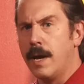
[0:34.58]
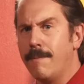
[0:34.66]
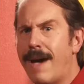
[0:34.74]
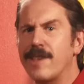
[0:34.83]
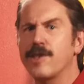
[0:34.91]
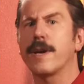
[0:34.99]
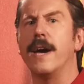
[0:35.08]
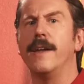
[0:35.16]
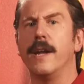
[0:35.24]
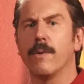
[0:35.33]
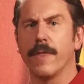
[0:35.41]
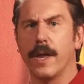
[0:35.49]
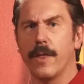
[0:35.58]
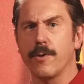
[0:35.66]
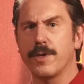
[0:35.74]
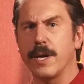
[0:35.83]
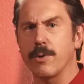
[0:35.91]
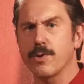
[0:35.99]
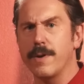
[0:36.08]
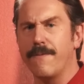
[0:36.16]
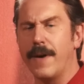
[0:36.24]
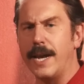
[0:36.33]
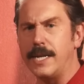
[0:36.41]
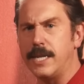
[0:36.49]
Master Ken here with another secret street
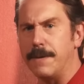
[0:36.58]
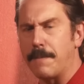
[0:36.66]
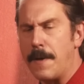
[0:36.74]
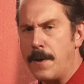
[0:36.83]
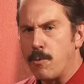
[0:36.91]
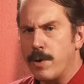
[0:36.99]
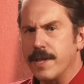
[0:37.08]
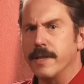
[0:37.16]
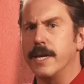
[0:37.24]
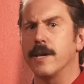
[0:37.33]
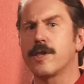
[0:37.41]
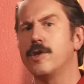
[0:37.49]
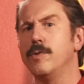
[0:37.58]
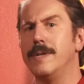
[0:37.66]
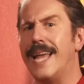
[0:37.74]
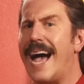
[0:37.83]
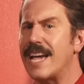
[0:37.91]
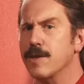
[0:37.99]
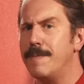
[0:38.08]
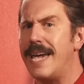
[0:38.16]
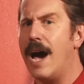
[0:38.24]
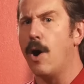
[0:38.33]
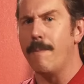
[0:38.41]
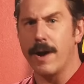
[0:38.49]
fighting tip. Recently, a student asked me
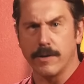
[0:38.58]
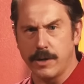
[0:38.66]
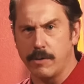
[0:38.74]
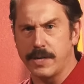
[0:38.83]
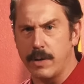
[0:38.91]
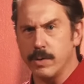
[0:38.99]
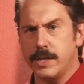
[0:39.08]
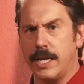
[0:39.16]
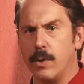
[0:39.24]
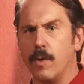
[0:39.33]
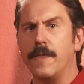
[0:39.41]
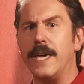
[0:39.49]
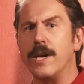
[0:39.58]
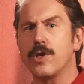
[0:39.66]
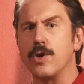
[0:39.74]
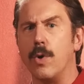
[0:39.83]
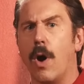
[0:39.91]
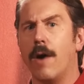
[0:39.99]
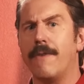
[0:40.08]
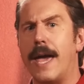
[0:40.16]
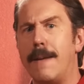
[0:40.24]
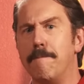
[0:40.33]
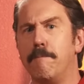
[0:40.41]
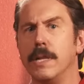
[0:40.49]
how Ameri-Do-Te would deal with the issue of a
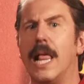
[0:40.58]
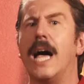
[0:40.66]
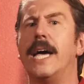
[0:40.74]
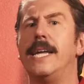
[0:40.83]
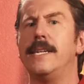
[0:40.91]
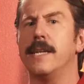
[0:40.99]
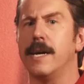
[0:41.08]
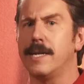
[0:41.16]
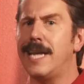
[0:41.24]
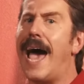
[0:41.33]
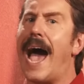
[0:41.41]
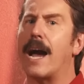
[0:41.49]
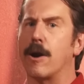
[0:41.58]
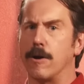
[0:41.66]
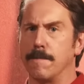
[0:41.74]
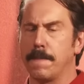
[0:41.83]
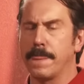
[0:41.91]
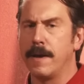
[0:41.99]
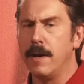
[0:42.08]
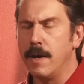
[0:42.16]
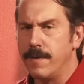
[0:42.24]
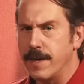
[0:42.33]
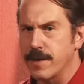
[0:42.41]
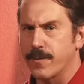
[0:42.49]
blind attacker.
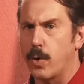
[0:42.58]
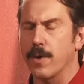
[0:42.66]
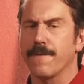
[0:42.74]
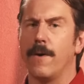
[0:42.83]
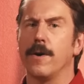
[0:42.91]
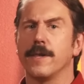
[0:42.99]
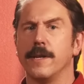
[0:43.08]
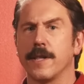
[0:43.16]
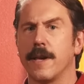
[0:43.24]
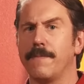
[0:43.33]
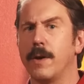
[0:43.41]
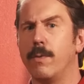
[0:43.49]
This, of course, falls into something